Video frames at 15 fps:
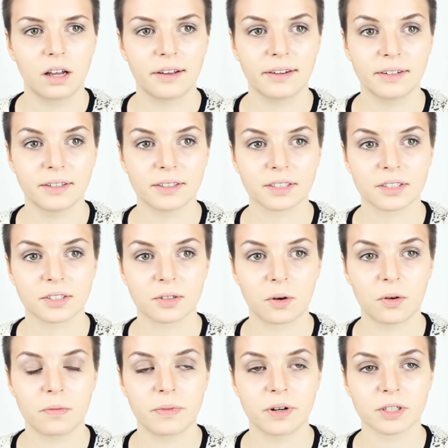And it's
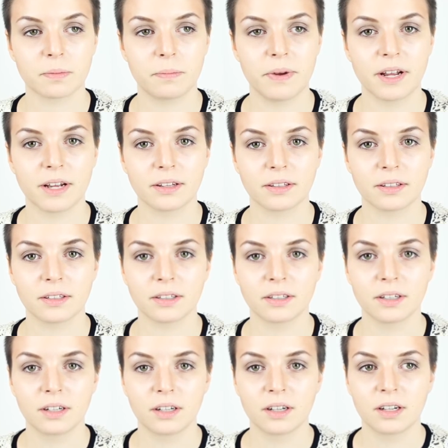so much bigger than